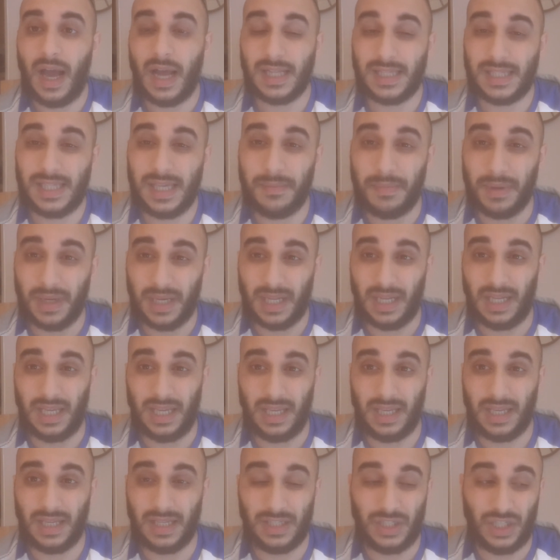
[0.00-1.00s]

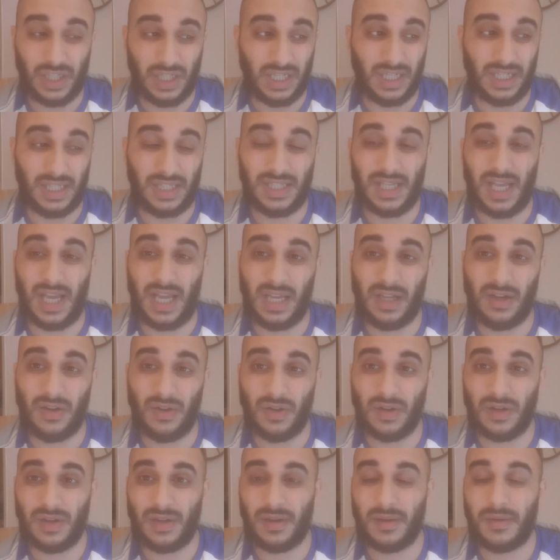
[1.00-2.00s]
typically she did say,
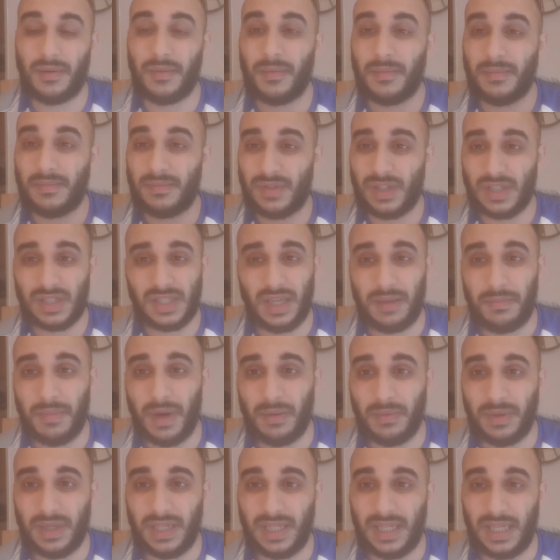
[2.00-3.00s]
look, just
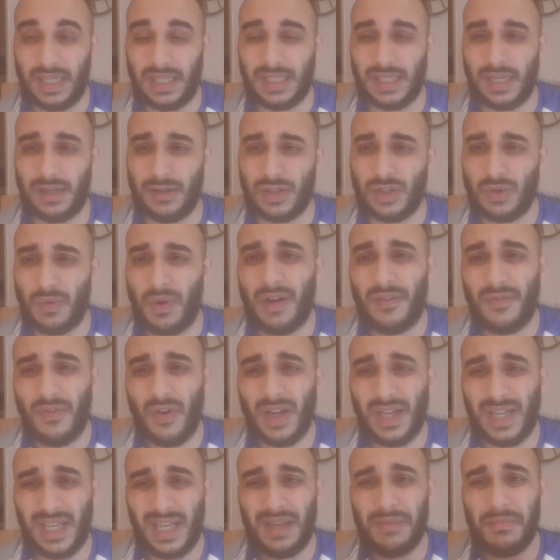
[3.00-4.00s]
email me the details. So I
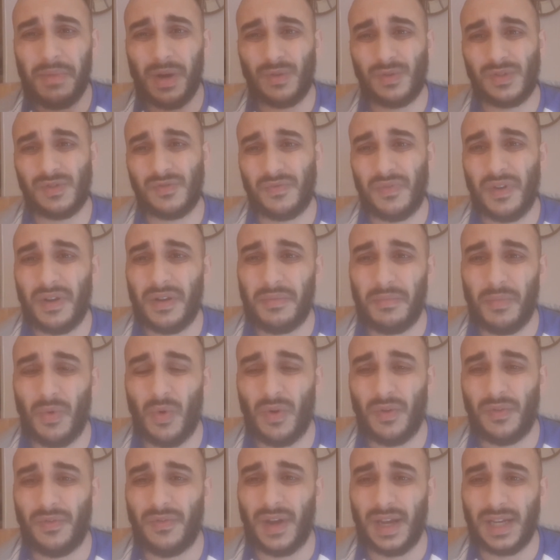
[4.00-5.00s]
find email is very
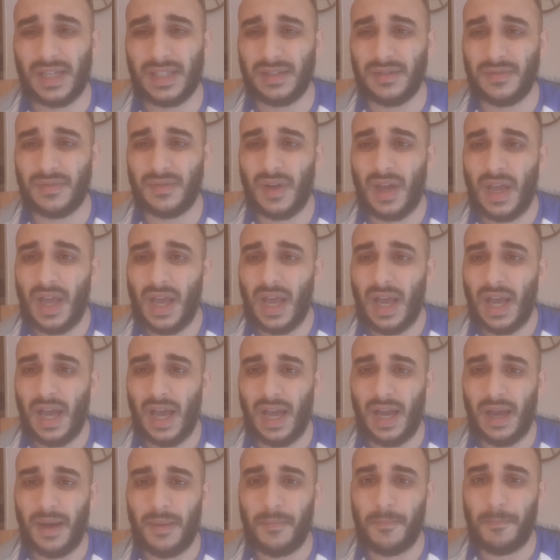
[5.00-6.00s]
more effective.
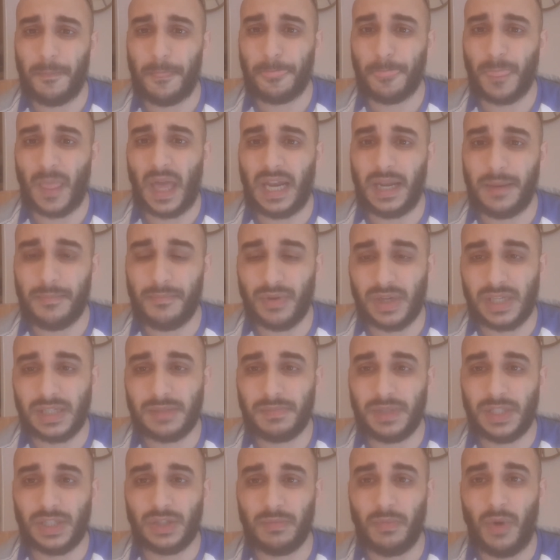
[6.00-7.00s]
And it brings
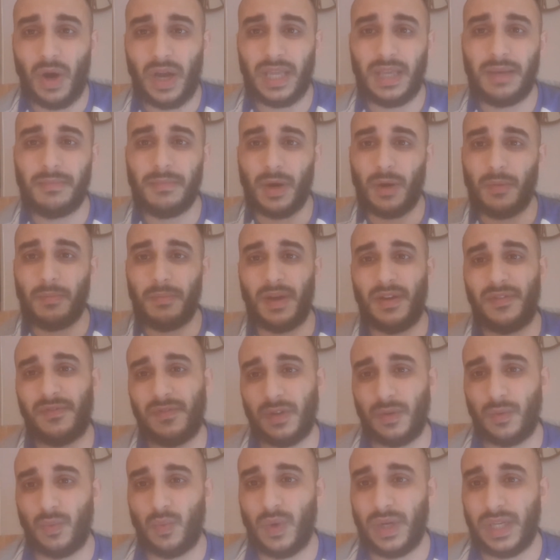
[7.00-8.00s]
me to my email
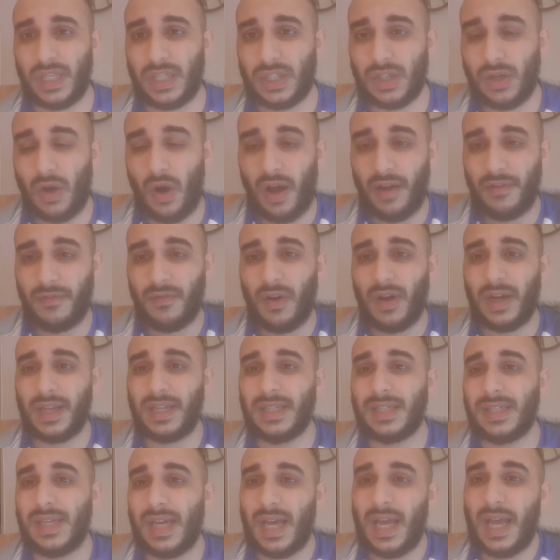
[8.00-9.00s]
method, which I
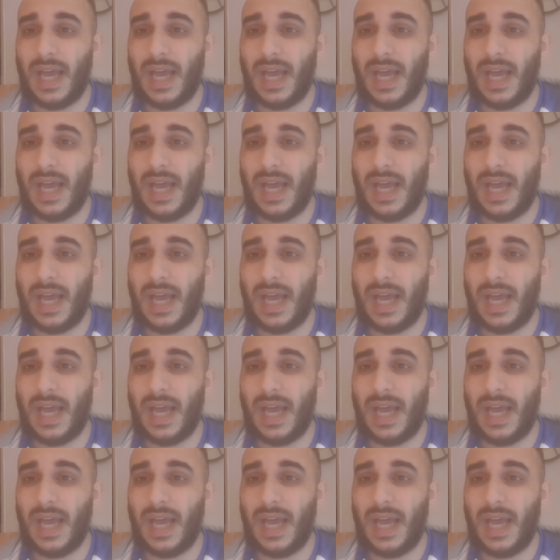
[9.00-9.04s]
find